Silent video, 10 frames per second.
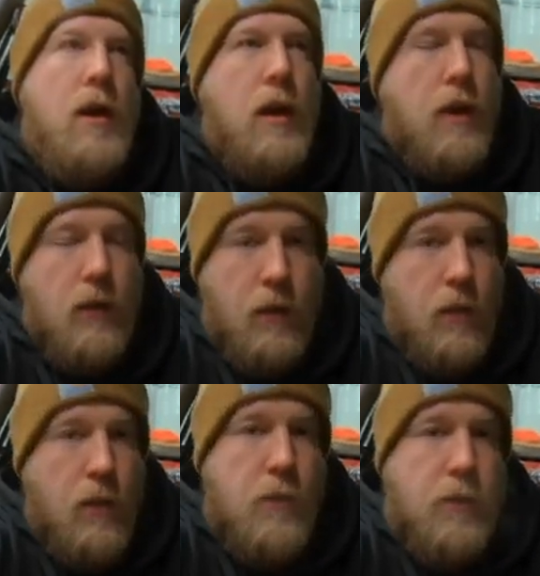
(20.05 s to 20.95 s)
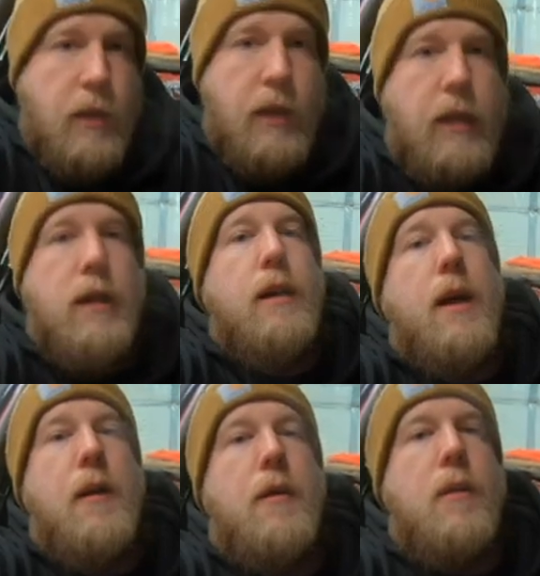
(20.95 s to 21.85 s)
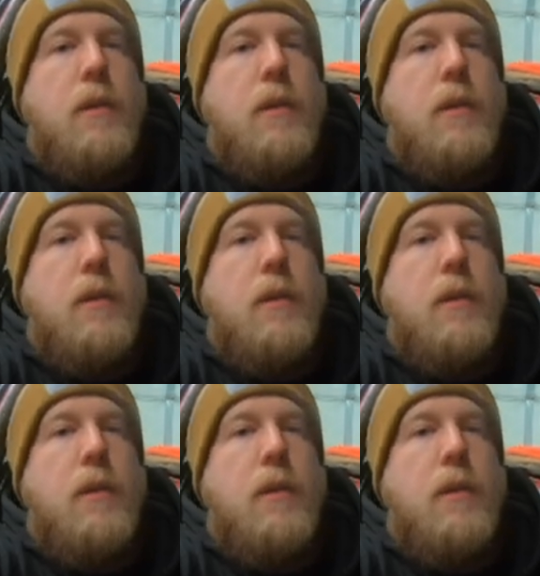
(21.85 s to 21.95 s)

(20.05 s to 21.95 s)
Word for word: a little over a year now.